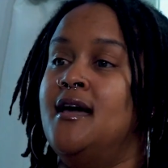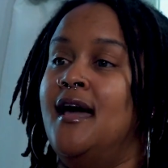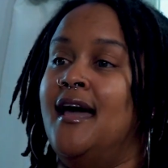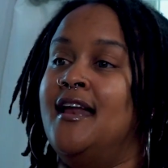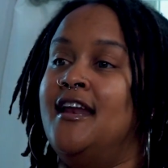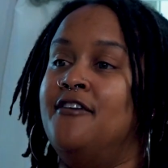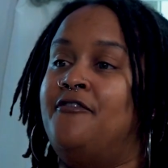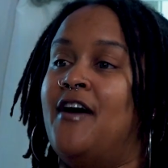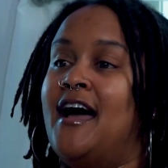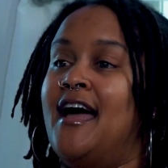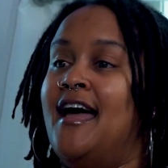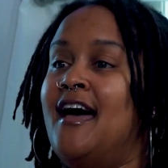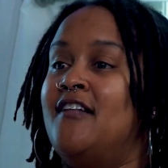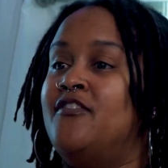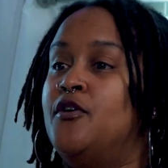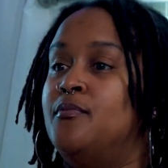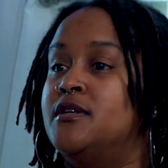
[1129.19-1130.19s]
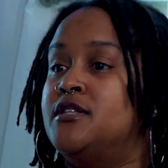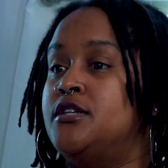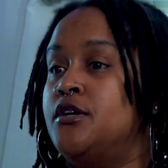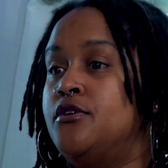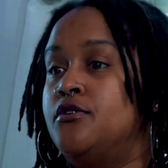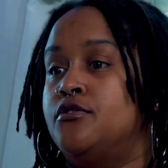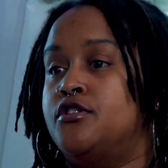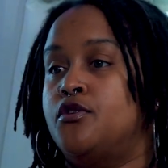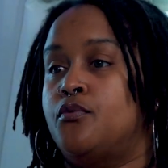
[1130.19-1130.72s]
And if I had the
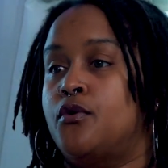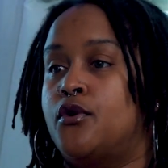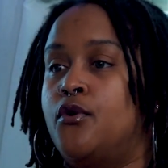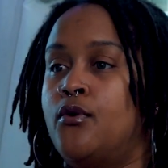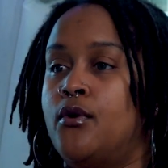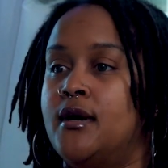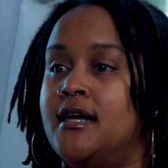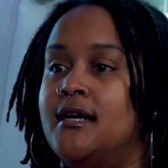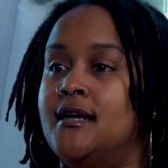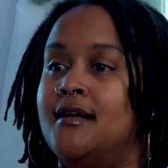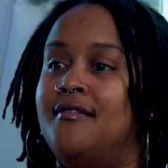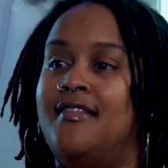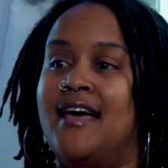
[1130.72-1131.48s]
material to record it,